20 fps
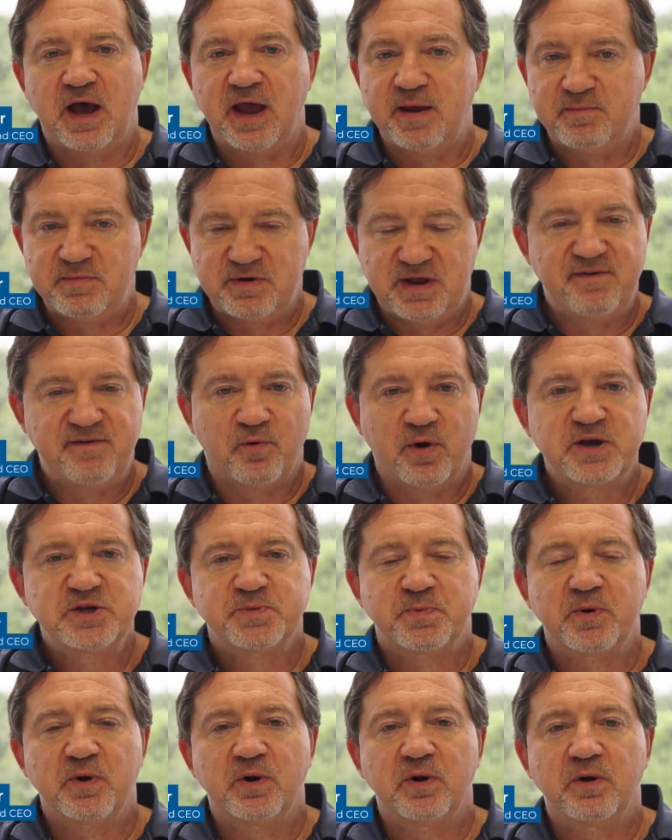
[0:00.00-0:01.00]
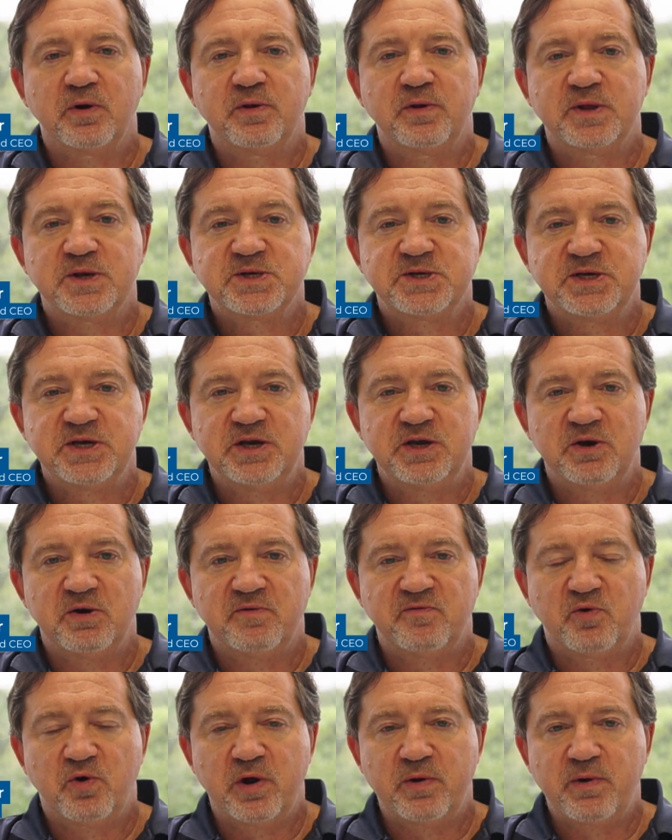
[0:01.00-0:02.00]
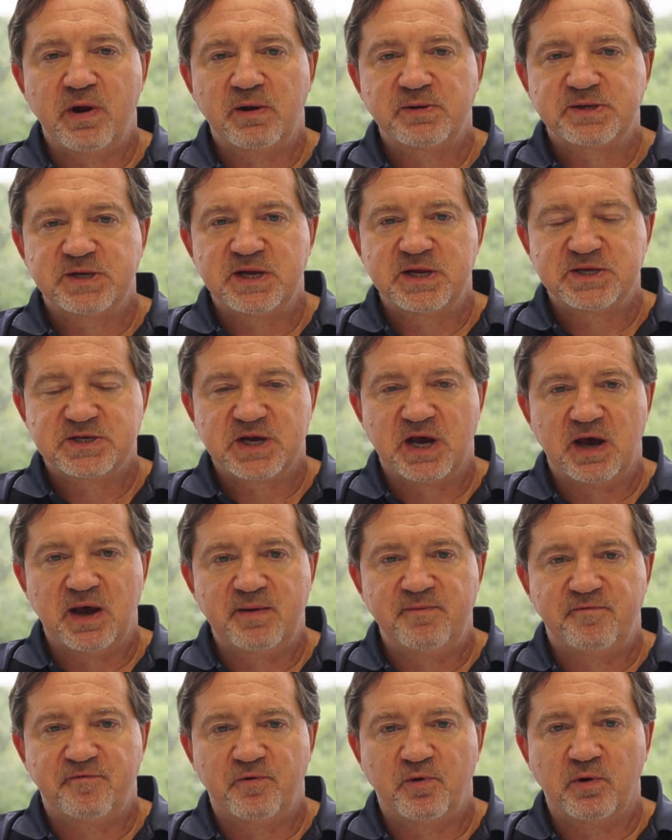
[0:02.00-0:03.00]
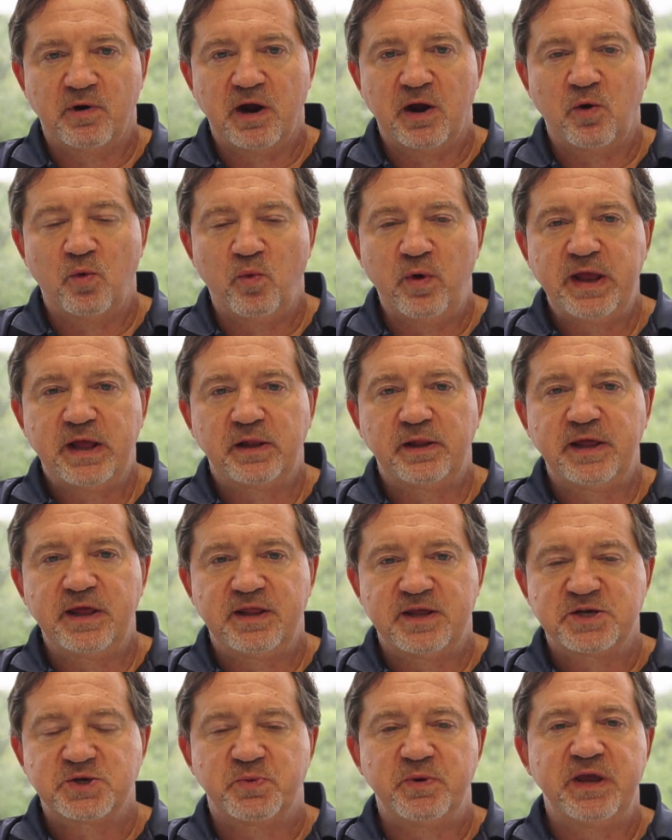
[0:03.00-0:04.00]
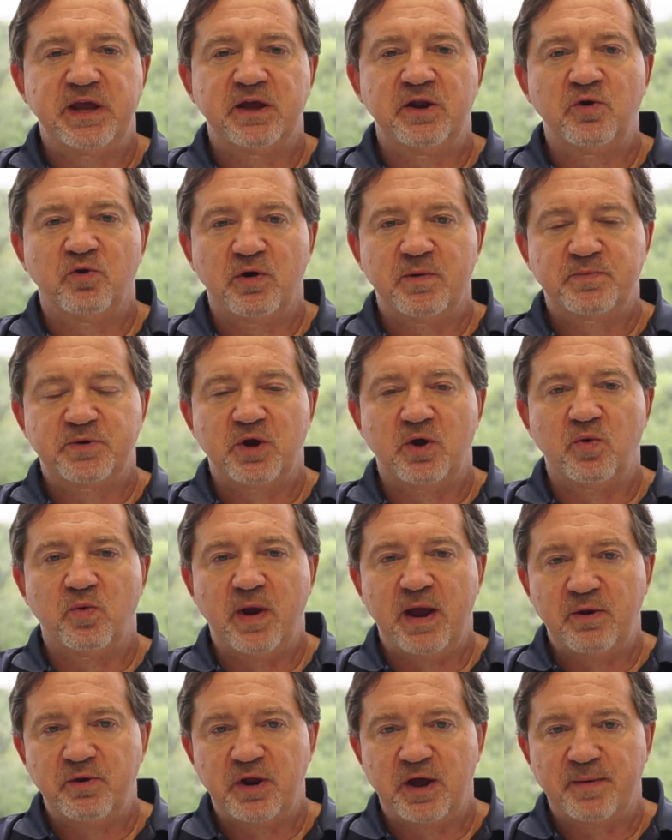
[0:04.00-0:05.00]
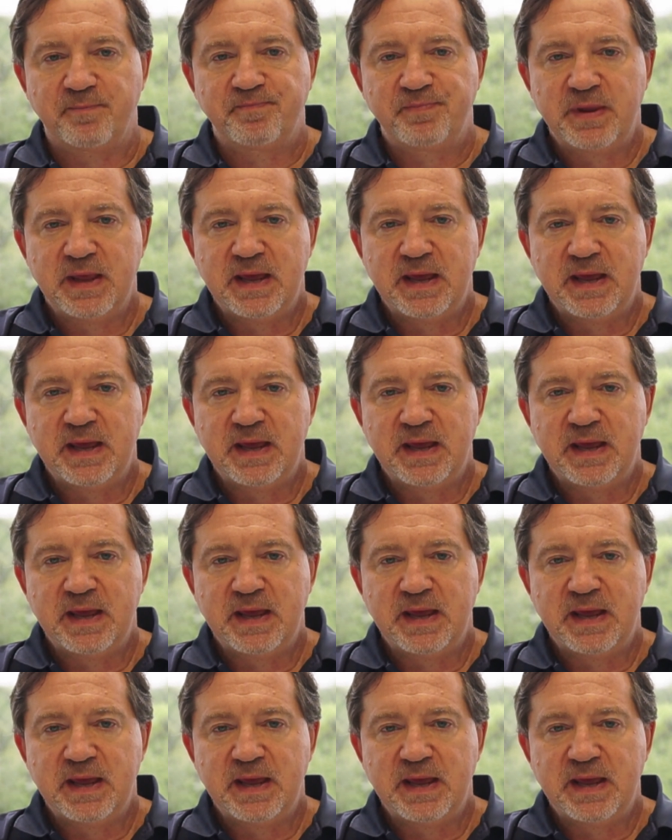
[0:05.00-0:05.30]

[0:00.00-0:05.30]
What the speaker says: I am Dave Weisberger, the CEO of CoinRoutes, and it's time for our weekly This Week in Crypto Roundup.